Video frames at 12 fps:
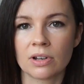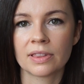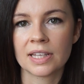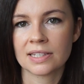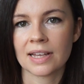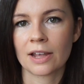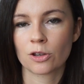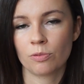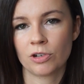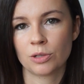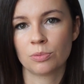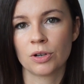This
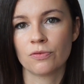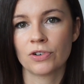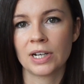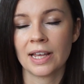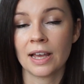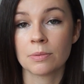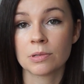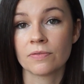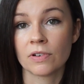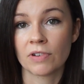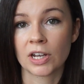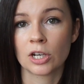acupressure point really helps
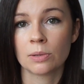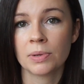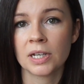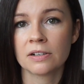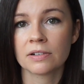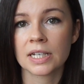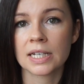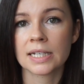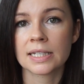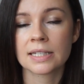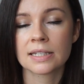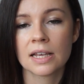with irregular
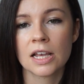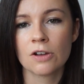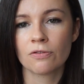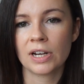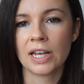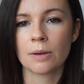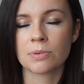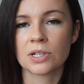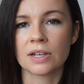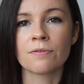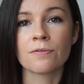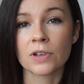periods, really helps
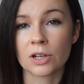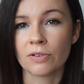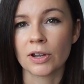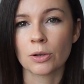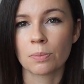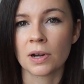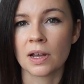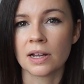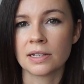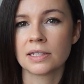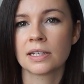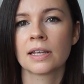to invigorate your
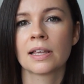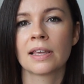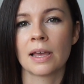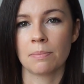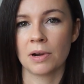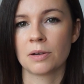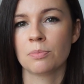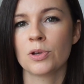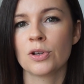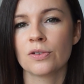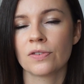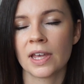blood, get blood
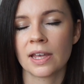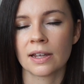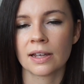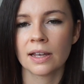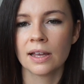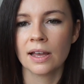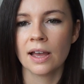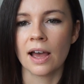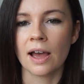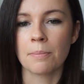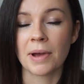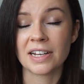moving,
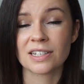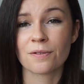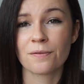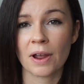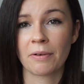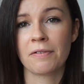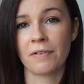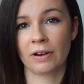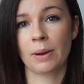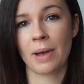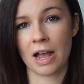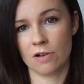and it's a very,
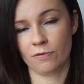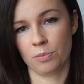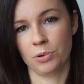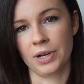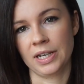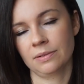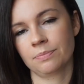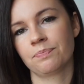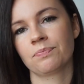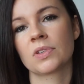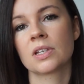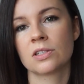very powerful point.
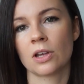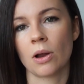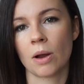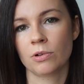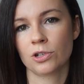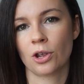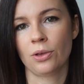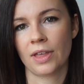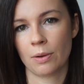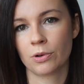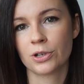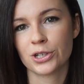So I will show you
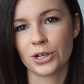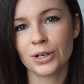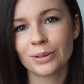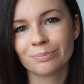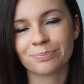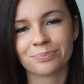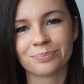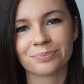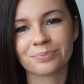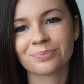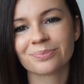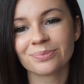that one too.
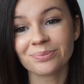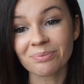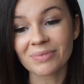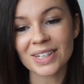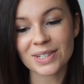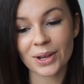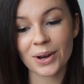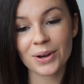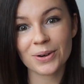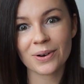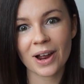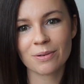
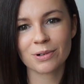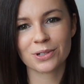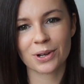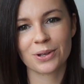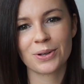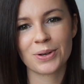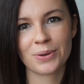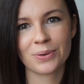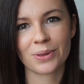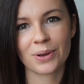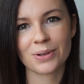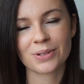So I will show you
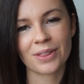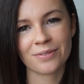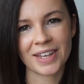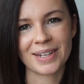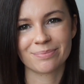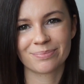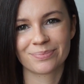those on the feet.